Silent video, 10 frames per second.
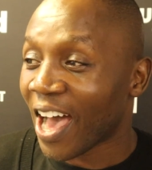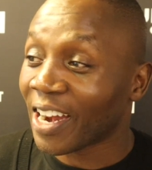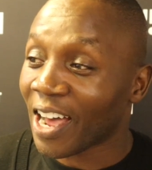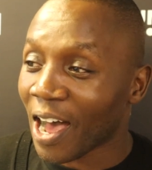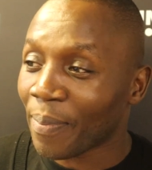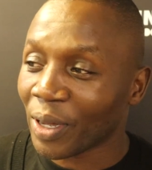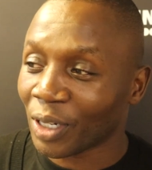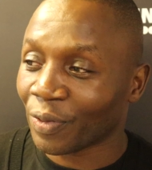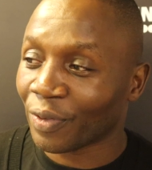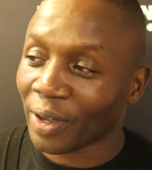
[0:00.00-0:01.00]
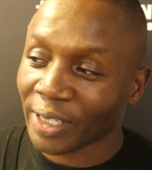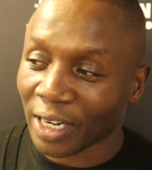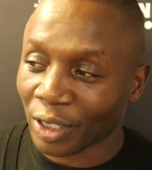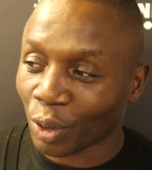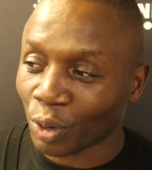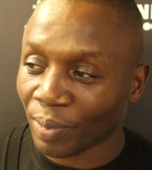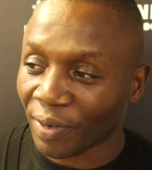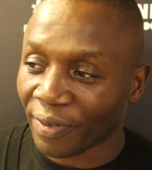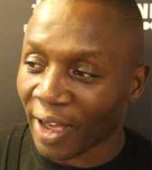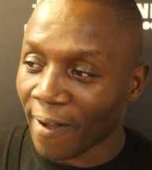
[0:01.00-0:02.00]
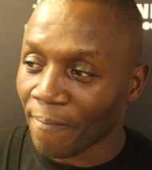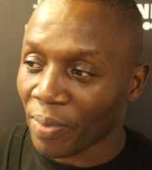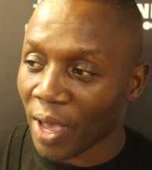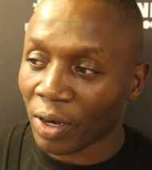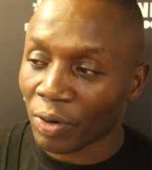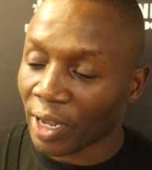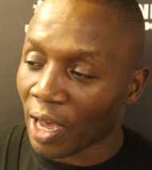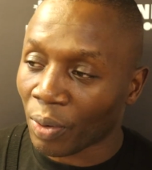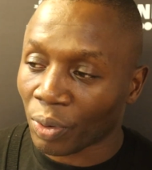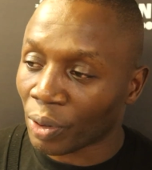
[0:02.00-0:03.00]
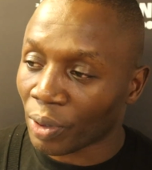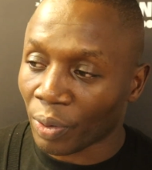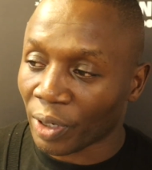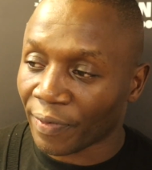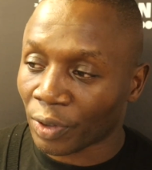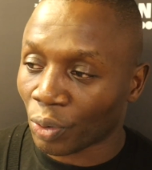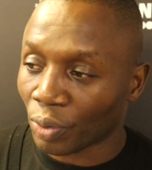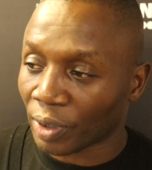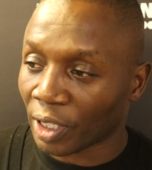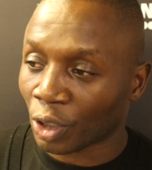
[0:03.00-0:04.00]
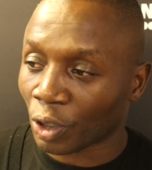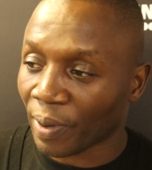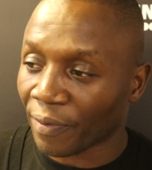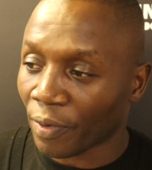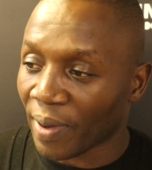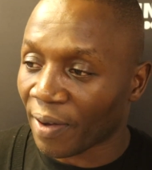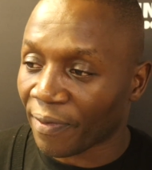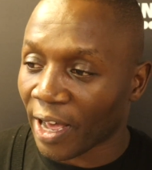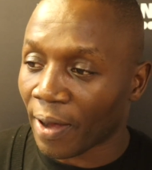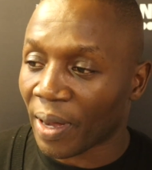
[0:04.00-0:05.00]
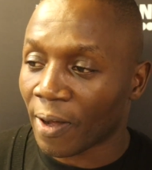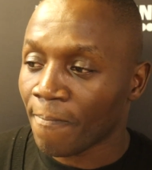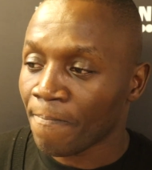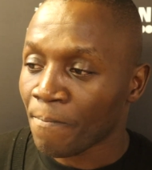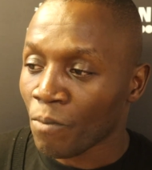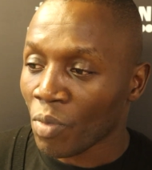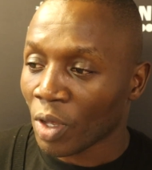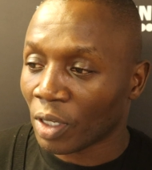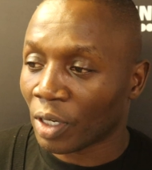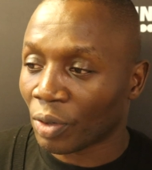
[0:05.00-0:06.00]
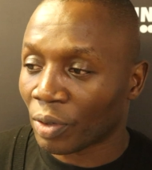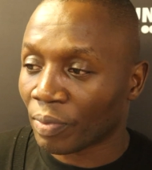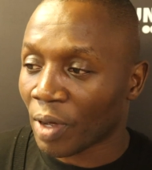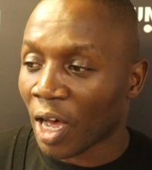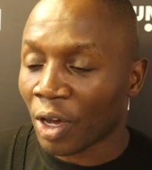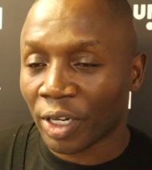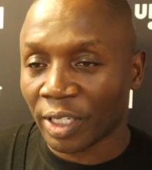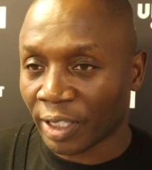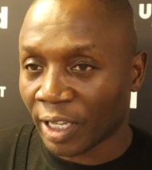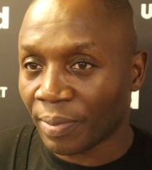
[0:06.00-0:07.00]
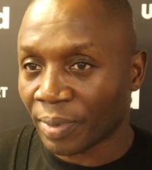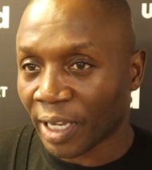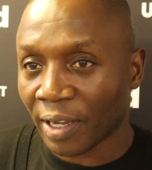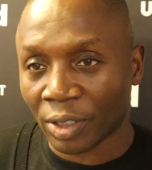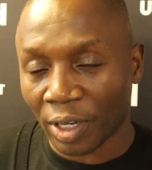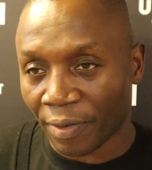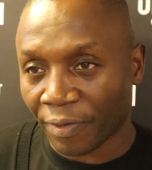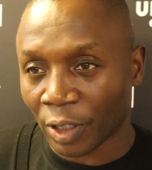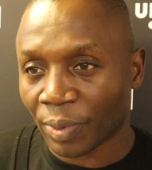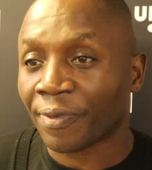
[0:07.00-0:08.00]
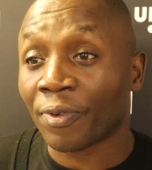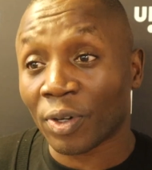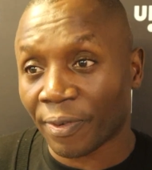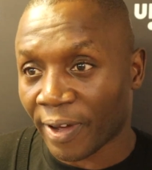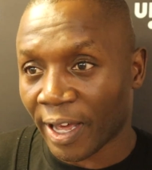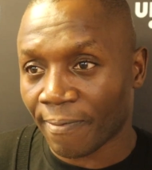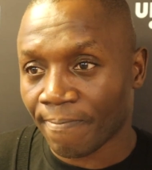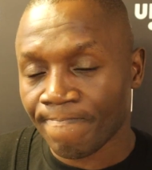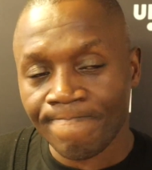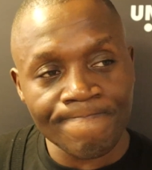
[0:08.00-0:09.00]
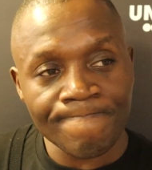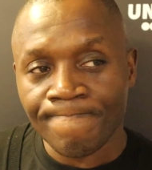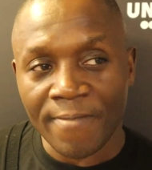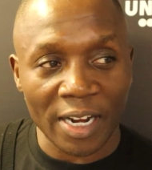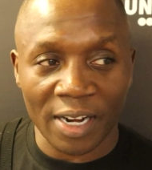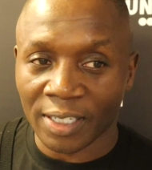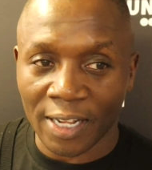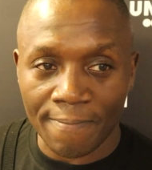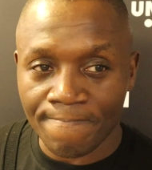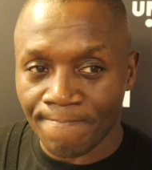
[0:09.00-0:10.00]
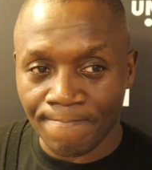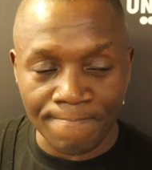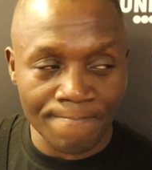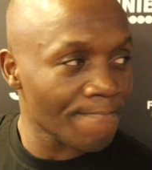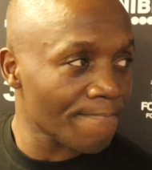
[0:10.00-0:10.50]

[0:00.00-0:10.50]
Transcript: And I, I'll be honest with you, I was at the Joe Smith fight. I don't know, I will, I will never talk disrespectful about a fighter, but you know, I heard his team saying certain things before the fight, and I was like, mm-mm,